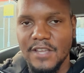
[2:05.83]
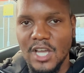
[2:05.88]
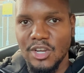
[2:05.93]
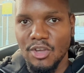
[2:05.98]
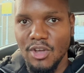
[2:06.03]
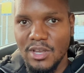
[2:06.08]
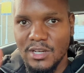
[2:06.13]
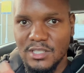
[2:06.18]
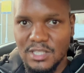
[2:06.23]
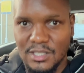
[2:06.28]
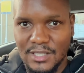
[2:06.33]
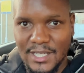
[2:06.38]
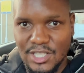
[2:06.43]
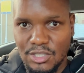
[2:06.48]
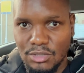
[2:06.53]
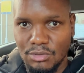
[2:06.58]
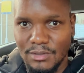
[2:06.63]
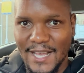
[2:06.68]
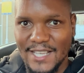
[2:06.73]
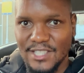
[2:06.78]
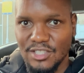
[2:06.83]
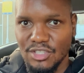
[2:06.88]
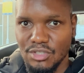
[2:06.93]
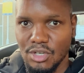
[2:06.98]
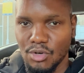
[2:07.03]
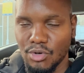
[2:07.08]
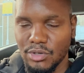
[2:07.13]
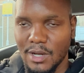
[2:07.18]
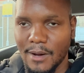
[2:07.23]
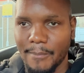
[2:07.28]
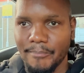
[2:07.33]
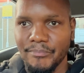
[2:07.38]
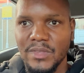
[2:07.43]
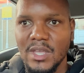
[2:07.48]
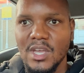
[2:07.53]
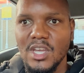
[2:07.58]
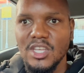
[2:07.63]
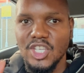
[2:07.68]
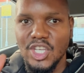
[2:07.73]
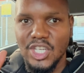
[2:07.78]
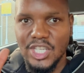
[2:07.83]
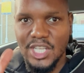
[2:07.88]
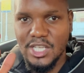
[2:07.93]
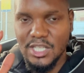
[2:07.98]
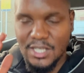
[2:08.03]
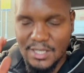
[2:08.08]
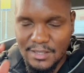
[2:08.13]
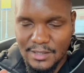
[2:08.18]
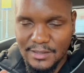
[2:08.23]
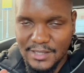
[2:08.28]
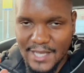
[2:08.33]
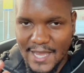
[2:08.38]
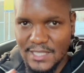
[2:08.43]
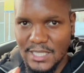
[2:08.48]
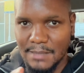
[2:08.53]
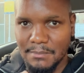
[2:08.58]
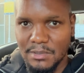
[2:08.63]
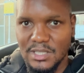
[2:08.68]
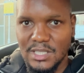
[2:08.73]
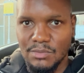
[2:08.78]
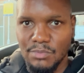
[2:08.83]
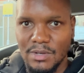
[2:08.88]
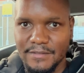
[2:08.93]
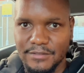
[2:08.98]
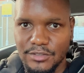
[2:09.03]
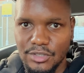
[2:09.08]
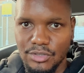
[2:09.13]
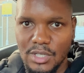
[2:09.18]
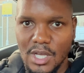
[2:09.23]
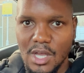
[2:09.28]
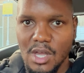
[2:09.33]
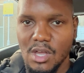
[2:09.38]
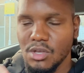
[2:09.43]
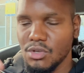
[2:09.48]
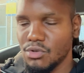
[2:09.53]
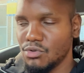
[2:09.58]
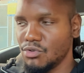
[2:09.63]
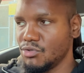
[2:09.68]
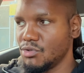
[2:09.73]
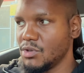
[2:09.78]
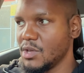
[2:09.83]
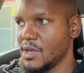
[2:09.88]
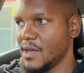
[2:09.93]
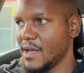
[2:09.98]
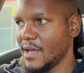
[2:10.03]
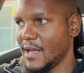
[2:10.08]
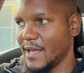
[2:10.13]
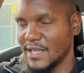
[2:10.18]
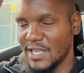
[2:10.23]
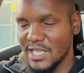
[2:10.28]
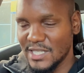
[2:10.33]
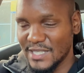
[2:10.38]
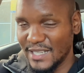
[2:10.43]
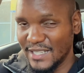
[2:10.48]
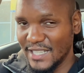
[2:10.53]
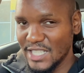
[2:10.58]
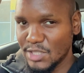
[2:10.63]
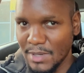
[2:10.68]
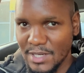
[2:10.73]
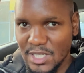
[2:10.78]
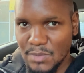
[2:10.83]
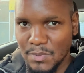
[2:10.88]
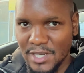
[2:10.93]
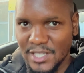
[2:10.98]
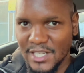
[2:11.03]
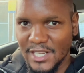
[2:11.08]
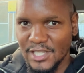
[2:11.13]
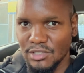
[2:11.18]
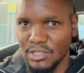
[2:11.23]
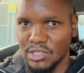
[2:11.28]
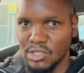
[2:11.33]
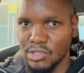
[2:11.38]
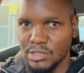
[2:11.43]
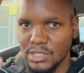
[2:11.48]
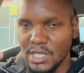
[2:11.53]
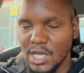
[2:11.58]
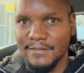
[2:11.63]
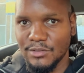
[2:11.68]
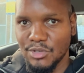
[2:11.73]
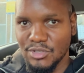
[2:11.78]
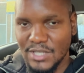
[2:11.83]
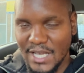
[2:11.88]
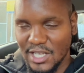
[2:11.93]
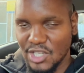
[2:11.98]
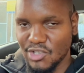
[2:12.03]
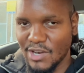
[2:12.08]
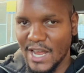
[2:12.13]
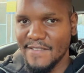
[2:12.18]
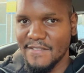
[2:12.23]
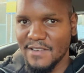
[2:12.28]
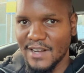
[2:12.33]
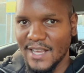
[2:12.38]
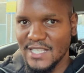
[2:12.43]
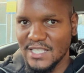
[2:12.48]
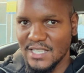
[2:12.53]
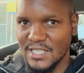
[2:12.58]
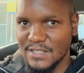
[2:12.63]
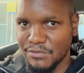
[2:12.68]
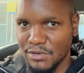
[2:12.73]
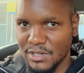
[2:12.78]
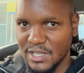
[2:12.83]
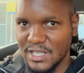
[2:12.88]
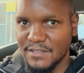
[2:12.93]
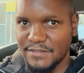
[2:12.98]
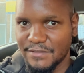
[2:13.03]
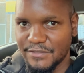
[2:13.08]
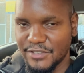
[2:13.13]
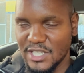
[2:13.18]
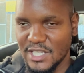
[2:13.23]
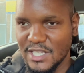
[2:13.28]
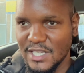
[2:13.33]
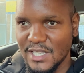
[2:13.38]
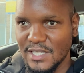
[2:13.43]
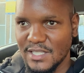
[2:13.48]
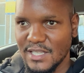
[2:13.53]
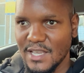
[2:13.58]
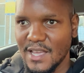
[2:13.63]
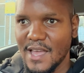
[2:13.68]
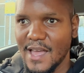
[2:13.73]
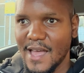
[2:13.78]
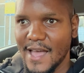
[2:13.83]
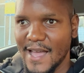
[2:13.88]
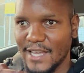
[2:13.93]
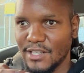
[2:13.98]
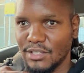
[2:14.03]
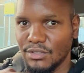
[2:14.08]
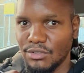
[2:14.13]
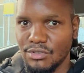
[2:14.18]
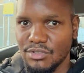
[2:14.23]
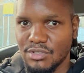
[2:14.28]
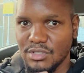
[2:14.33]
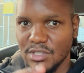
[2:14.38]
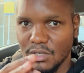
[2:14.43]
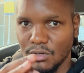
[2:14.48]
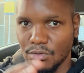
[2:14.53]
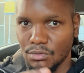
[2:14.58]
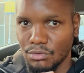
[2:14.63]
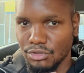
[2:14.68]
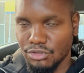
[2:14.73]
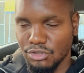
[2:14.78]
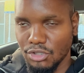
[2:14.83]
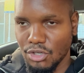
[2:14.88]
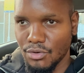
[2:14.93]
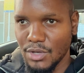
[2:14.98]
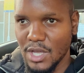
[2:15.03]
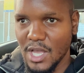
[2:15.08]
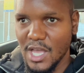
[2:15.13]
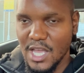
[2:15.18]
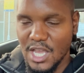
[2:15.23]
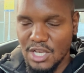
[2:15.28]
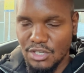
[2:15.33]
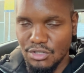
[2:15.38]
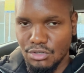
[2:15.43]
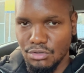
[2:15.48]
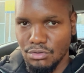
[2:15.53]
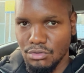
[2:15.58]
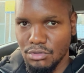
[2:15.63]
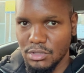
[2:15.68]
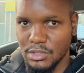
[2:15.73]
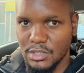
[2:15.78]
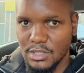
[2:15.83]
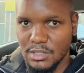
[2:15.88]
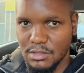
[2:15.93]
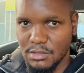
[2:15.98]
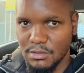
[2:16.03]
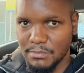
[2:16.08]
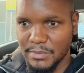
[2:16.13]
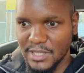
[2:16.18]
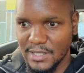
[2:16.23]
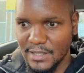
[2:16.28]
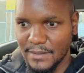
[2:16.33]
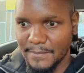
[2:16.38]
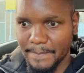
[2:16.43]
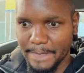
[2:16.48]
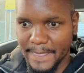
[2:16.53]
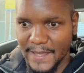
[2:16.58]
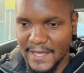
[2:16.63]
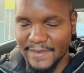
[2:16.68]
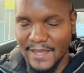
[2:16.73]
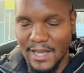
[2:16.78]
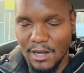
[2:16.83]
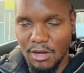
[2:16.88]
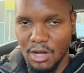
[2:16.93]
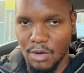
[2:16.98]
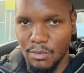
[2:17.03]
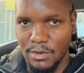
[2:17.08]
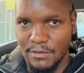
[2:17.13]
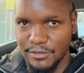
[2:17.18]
are not an international license holder, you need to take somebody with you who is at least 21 years old, who's had a driving license for at least 3 years, and who's also insured to be in that car with